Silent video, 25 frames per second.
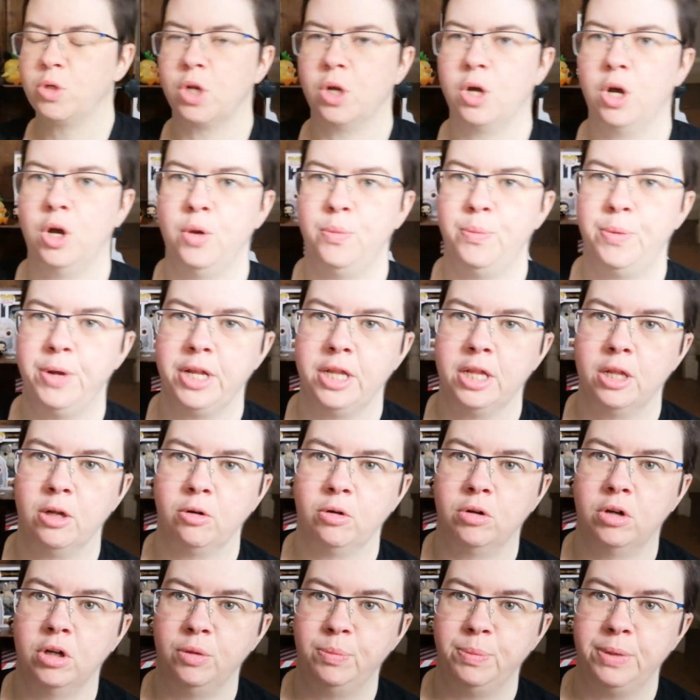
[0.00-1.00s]
I'm also hoping
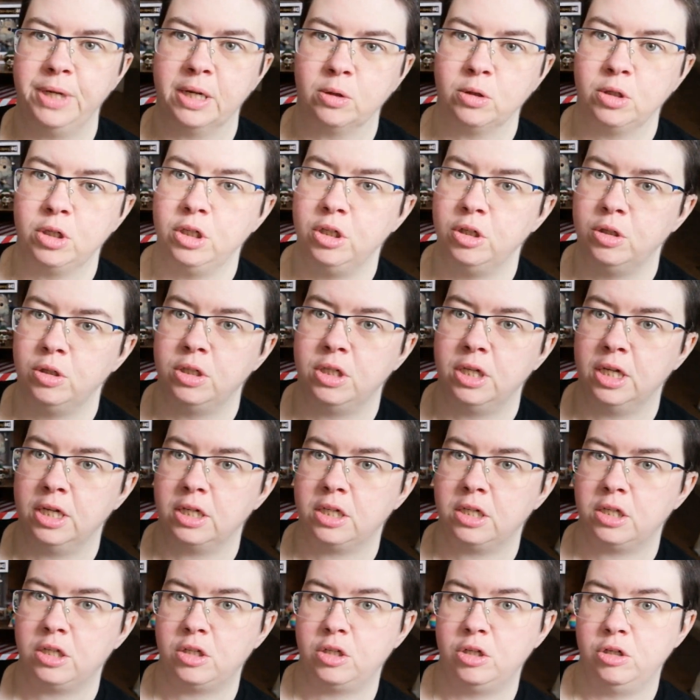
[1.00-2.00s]
that we're going to be able to use
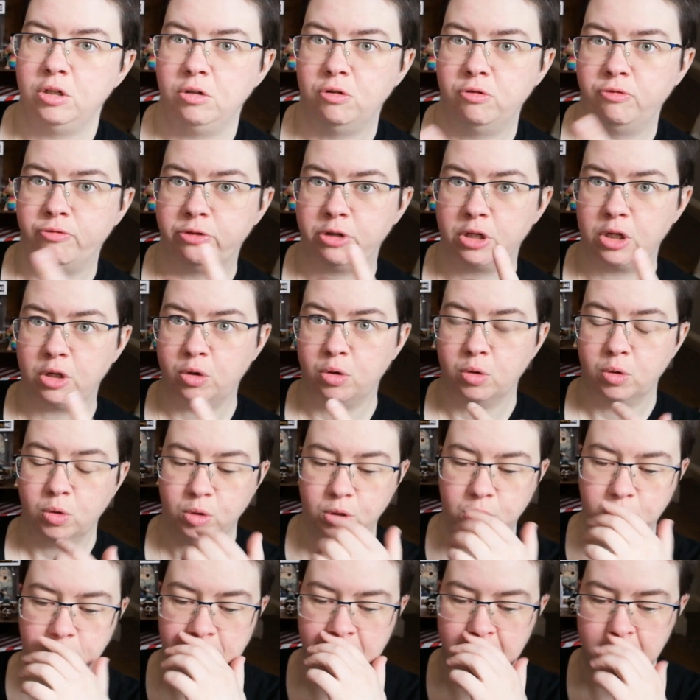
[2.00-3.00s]
this to
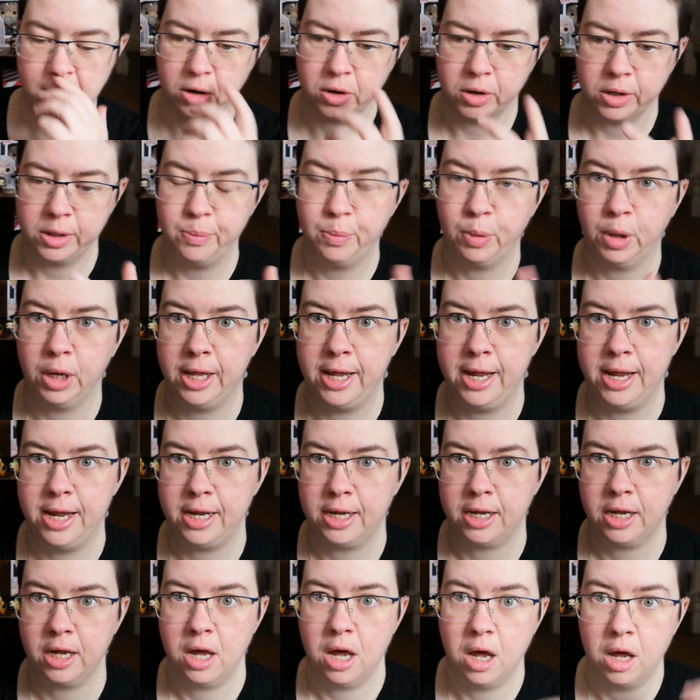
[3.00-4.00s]
record Jay and I
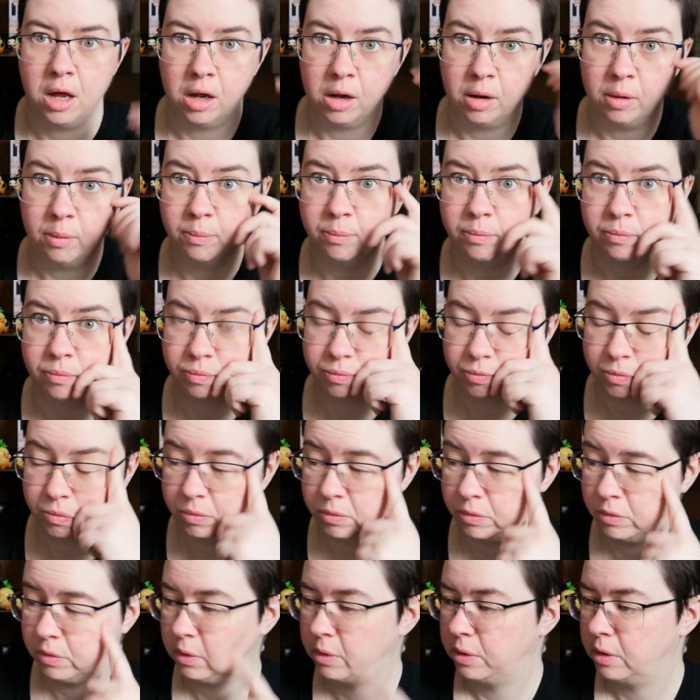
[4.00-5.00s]
playing
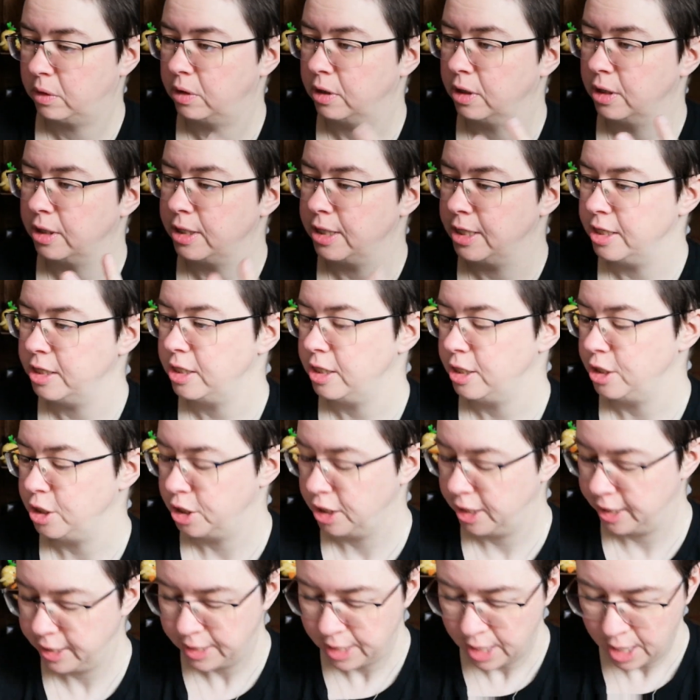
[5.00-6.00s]
the
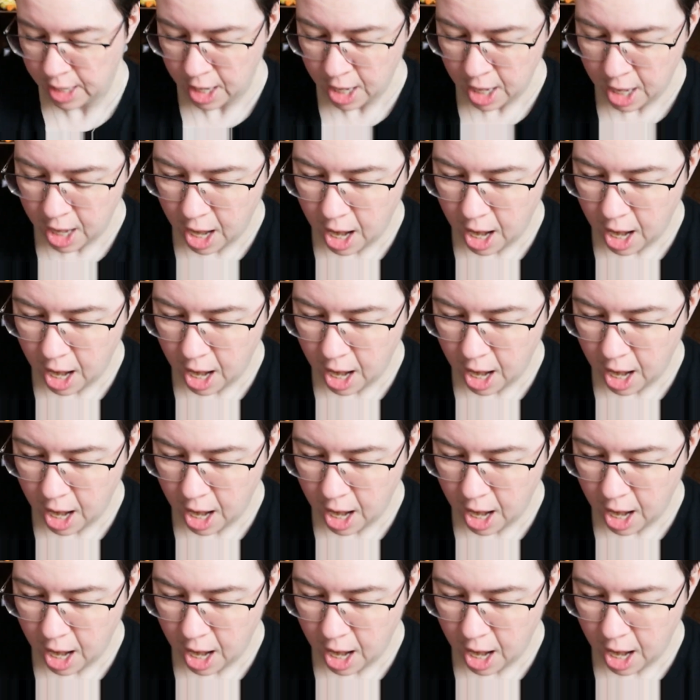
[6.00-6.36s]
TCG.